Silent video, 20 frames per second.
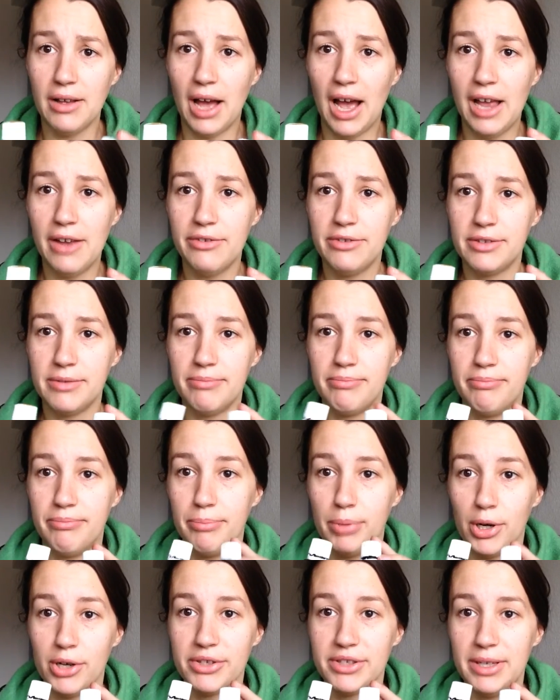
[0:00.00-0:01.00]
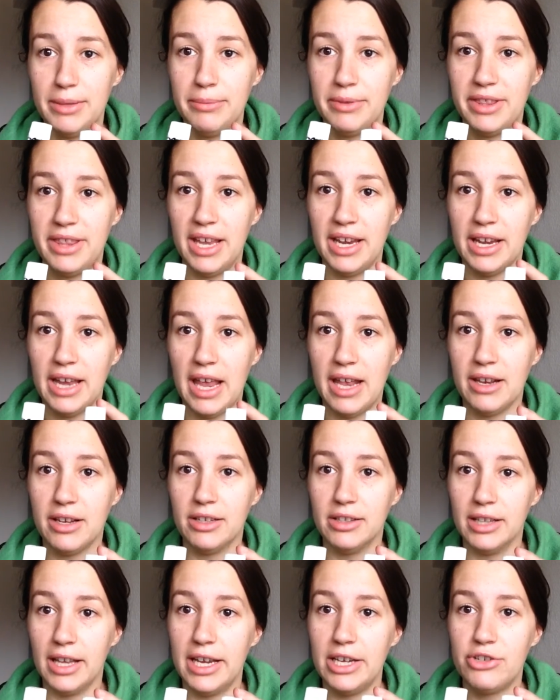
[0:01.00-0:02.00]
I personally think
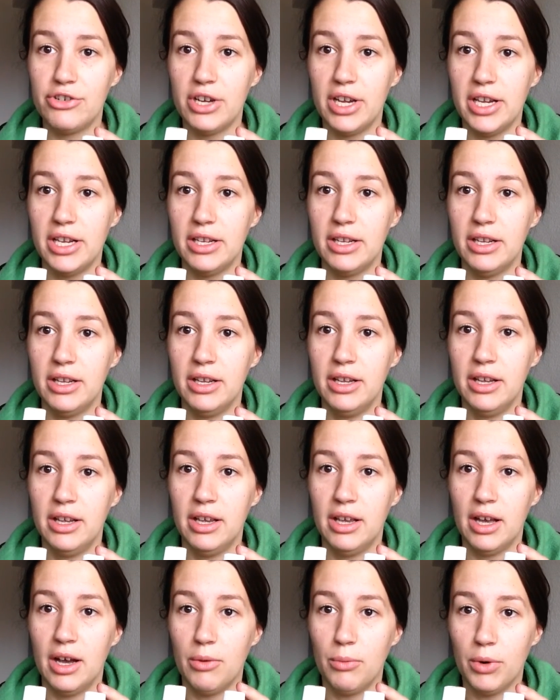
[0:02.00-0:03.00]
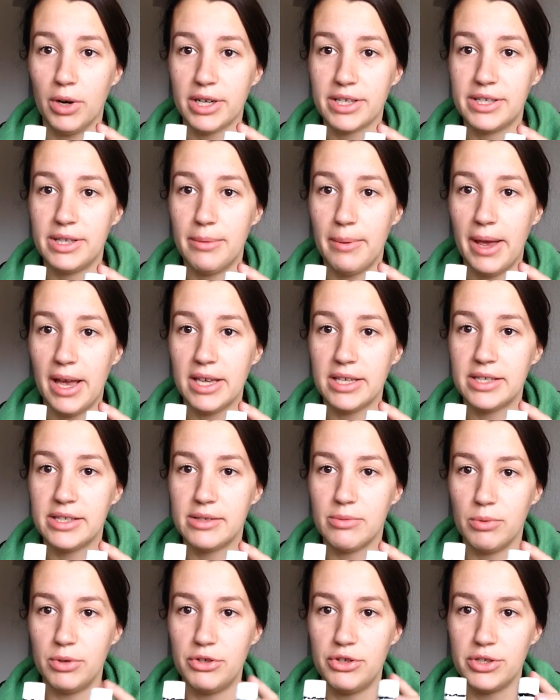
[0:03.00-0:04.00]
inhalation works the
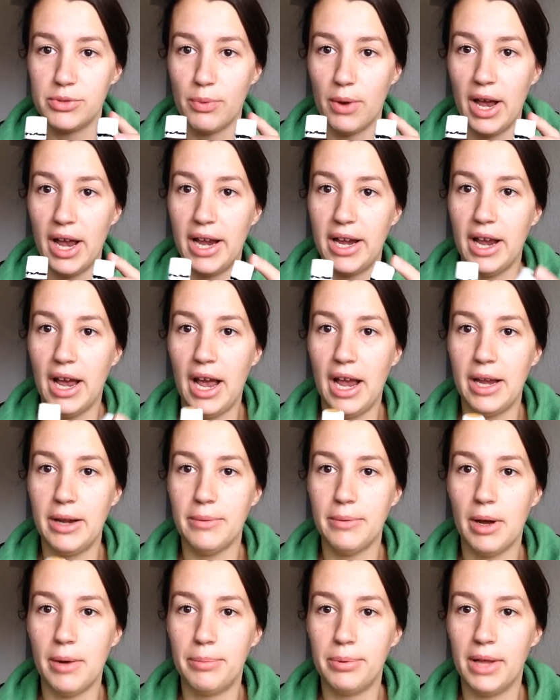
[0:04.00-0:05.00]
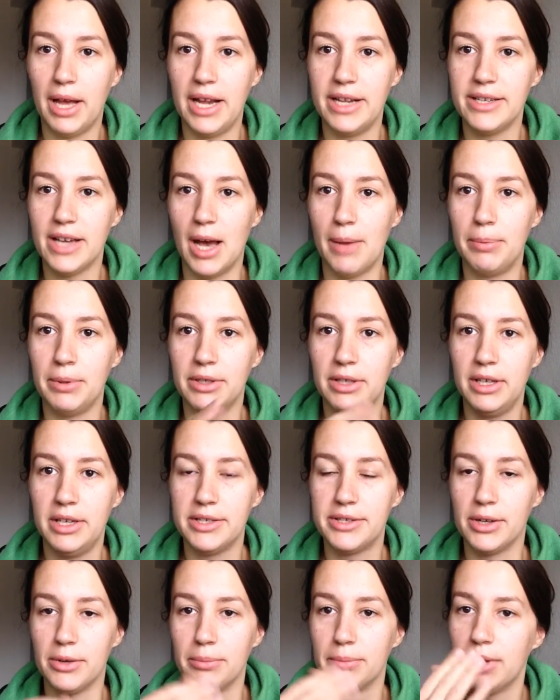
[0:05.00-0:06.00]
best, which is why I apply it topically
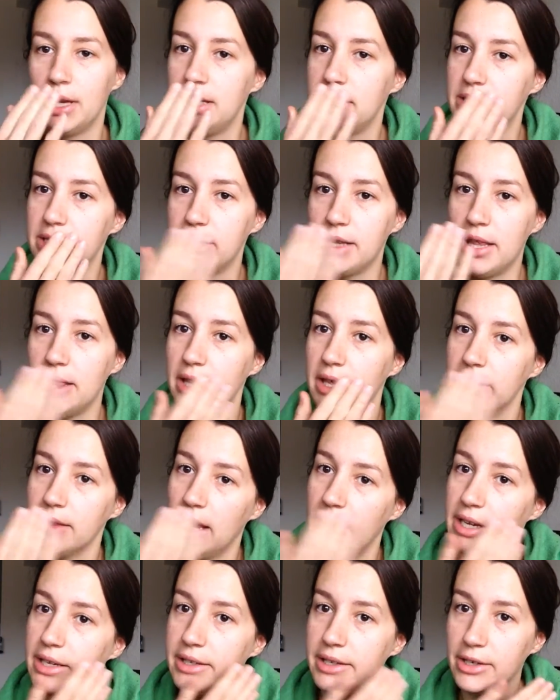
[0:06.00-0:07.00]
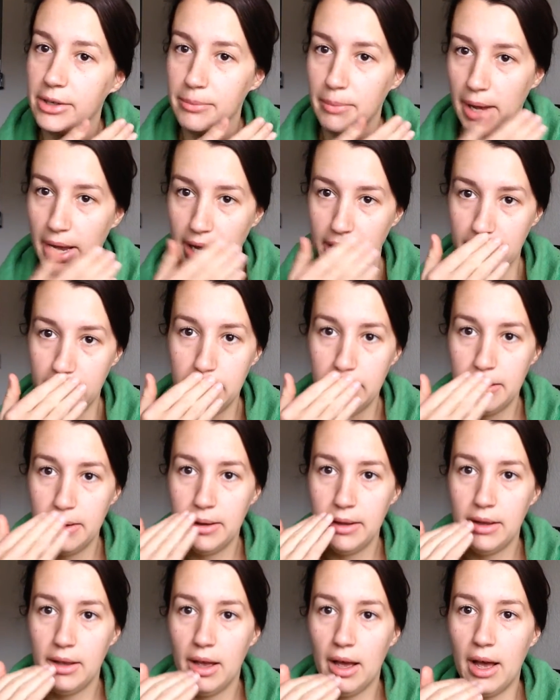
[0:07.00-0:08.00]
to certain places, and then like near my,
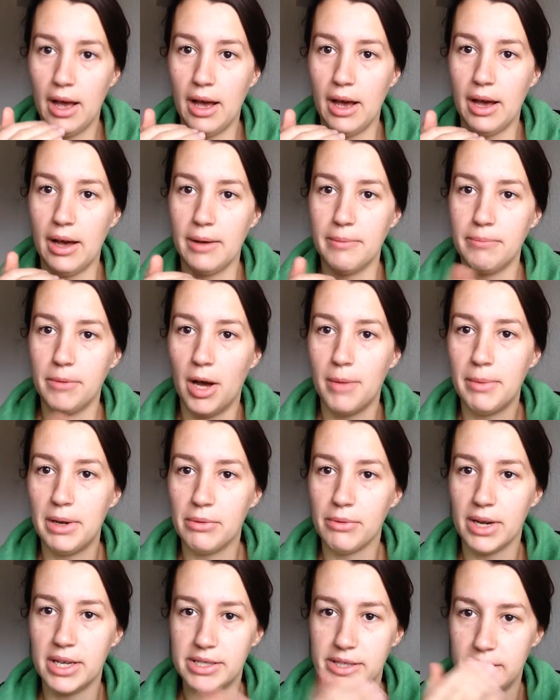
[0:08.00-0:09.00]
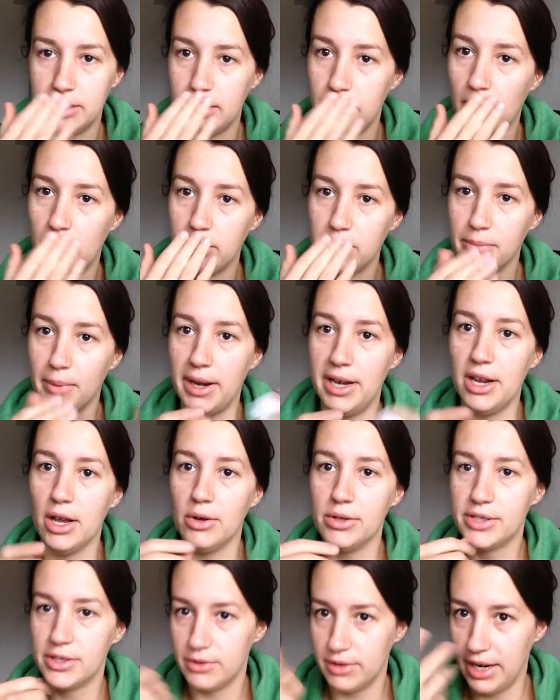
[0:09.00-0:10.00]
on my wrist and under my
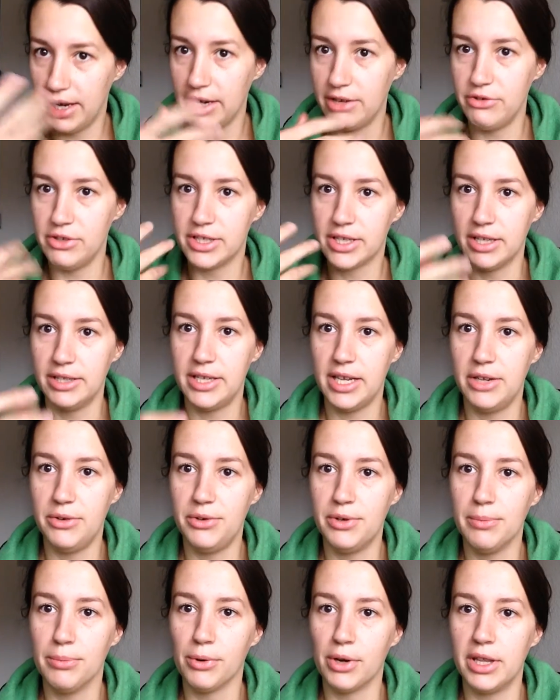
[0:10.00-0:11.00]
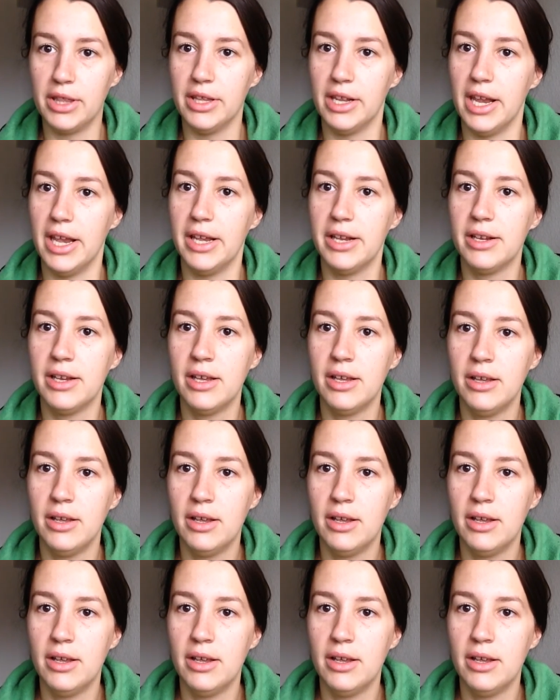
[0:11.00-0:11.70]
nose, so that I can just continue to breathe it in.